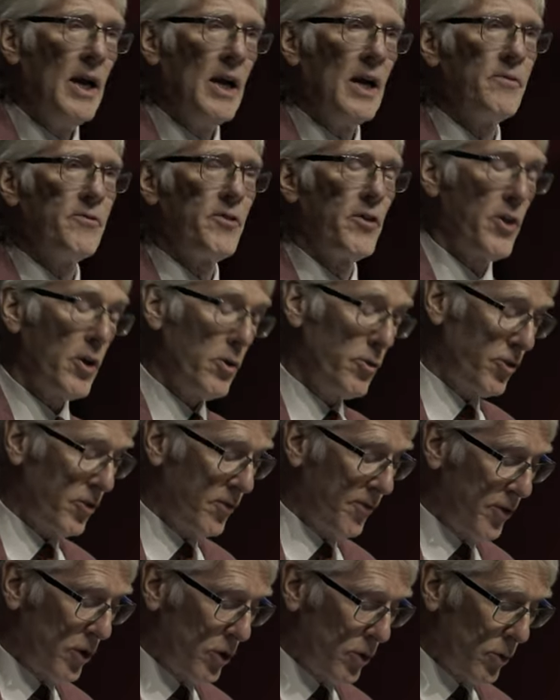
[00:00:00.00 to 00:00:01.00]
And for those
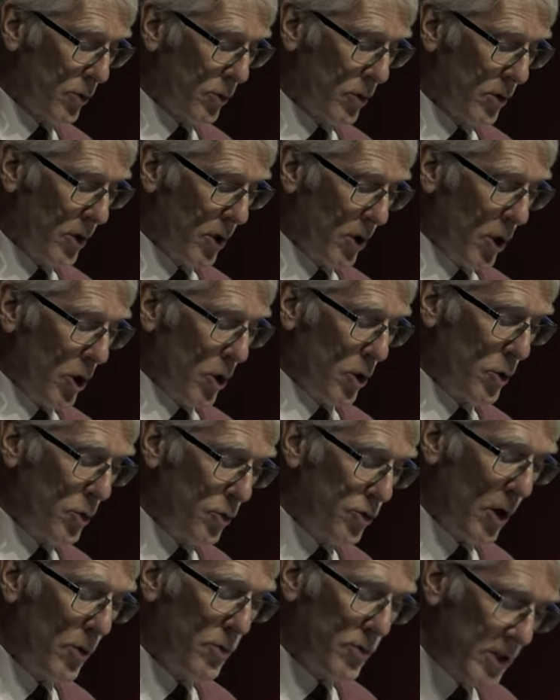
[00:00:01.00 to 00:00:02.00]
of you
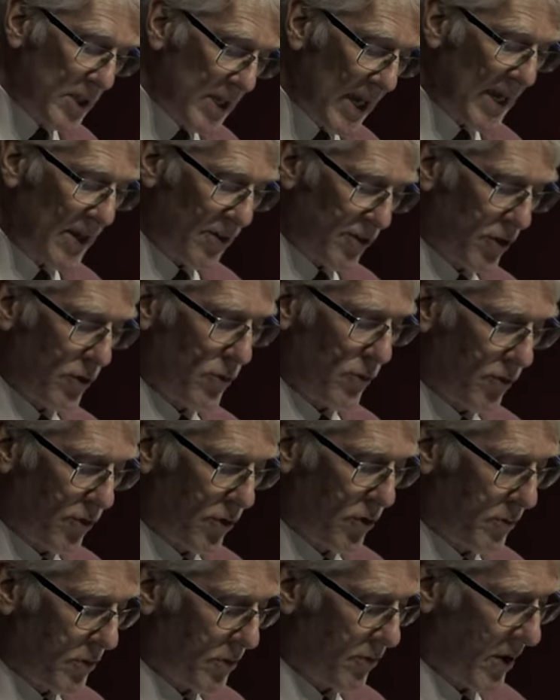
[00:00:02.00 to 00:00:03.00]
who don't yet use
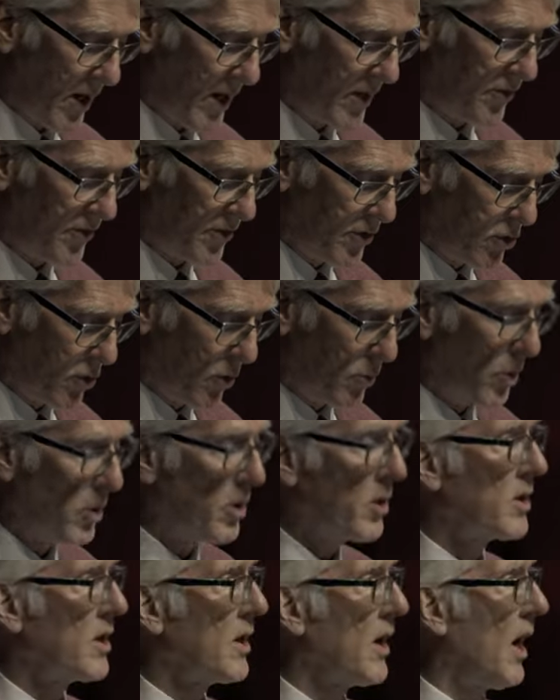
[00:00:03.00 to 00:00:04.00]
human rights in your
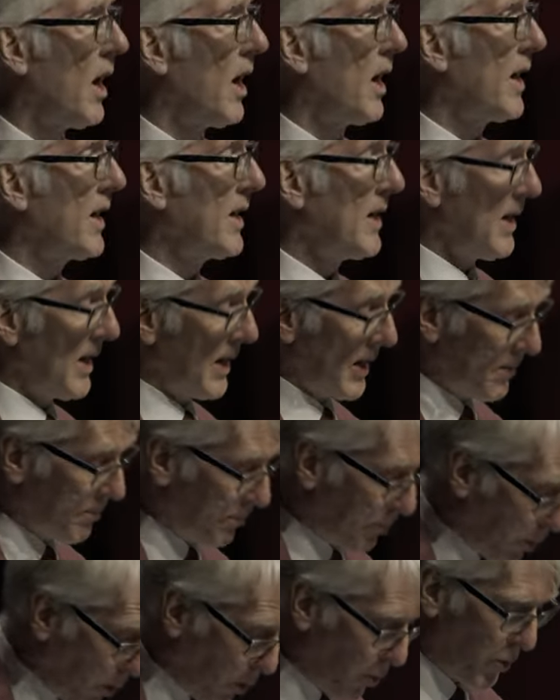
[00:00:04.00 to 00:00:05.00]
work, I
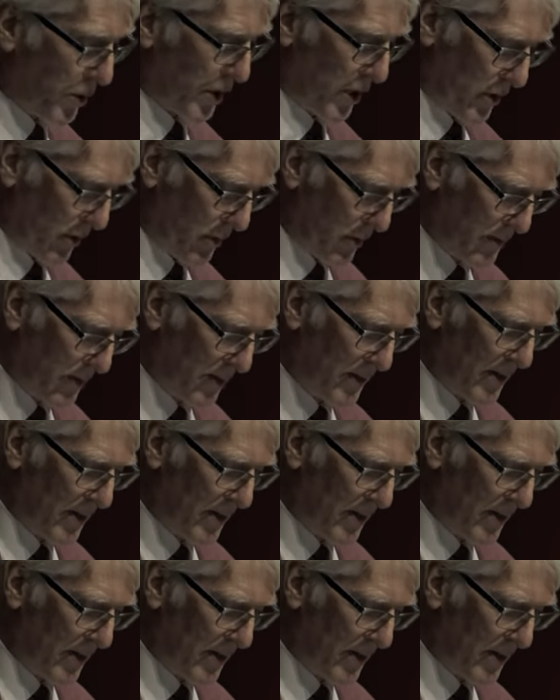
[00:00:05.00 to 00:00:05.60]
implore you